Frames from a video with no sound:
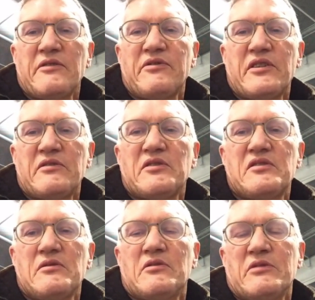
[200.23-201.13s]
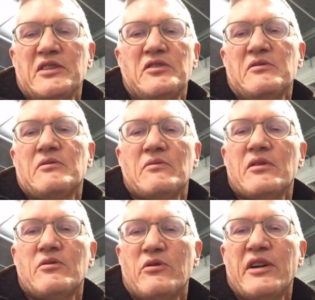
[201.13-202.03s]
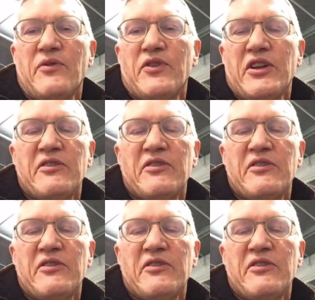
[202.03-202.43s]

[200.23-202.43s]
if there is a reason to that,